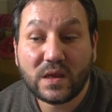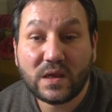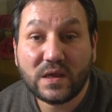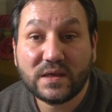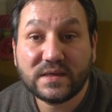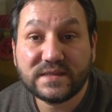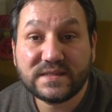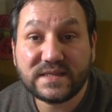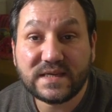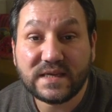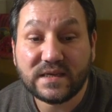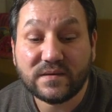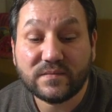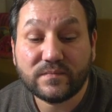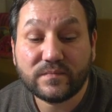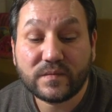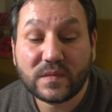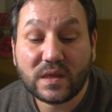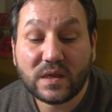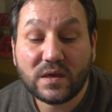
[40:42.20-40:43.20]
C.
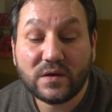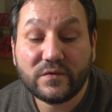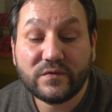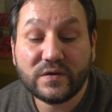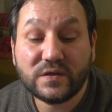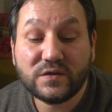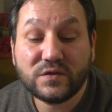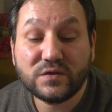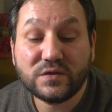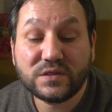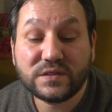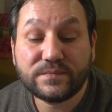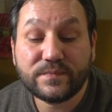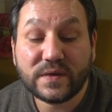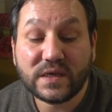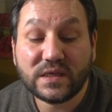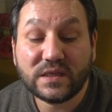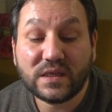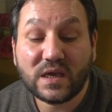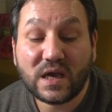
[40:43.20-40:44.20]
Reduce
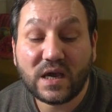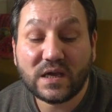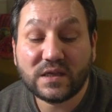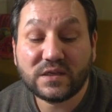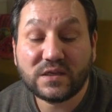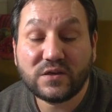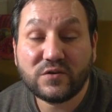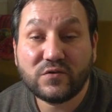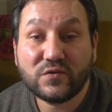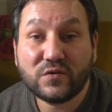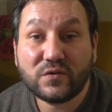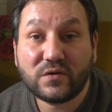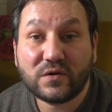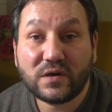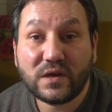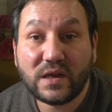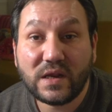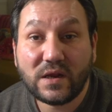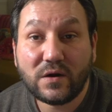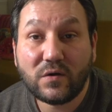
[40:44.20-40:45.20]
speed until you're
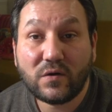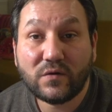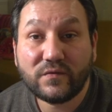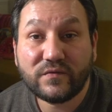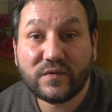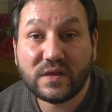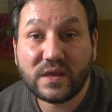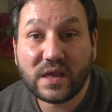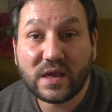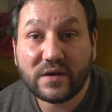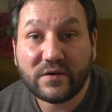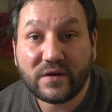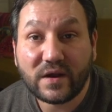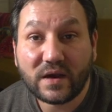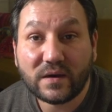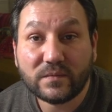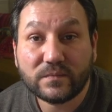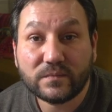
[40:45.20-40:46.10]
clear of the area.